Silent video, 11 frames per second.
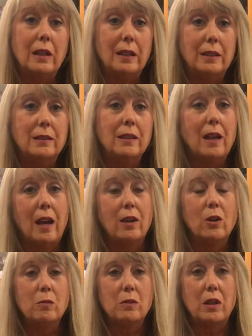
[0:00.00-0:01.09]
easy
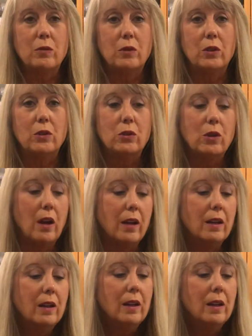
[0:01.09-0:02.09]
at-home test for you to try.